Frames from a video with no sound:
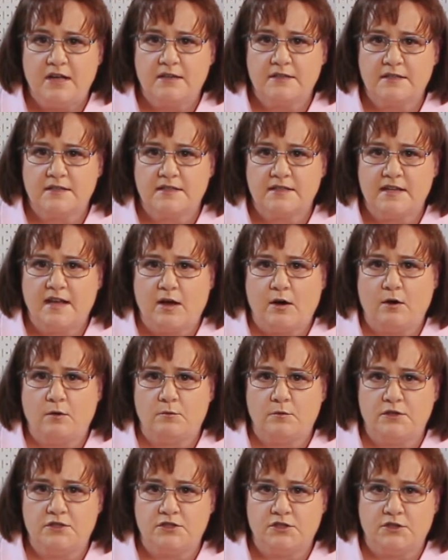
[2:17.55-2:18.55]
to see how it
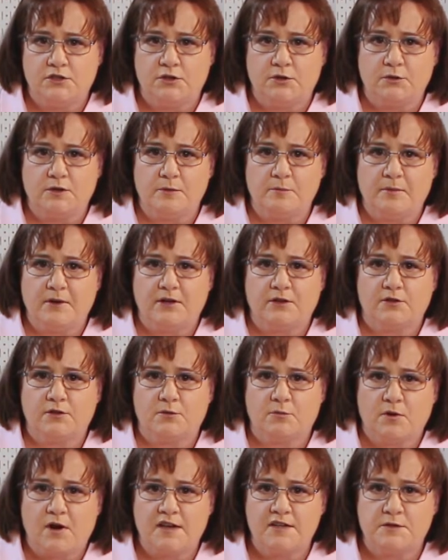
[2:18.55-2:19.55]
would do compared to the
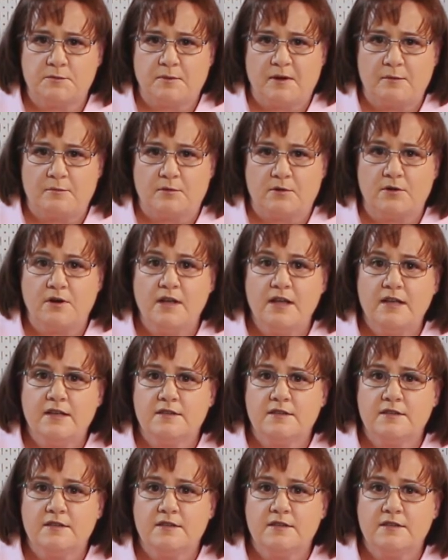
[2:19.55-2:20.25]
rice paper,